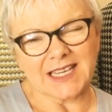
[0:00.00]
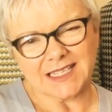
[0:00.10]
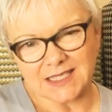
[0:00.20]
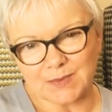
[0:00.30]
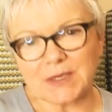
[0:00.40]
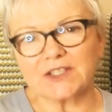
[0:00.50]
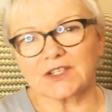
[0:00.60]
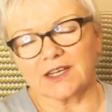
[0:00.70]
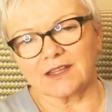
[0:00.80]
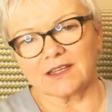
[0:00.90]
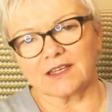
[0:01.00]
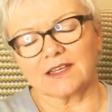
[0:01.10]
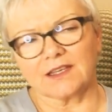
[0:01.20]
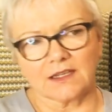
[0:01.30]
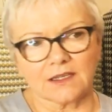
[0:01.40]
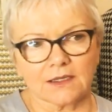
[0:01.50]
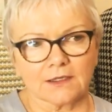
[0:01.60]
especially I think in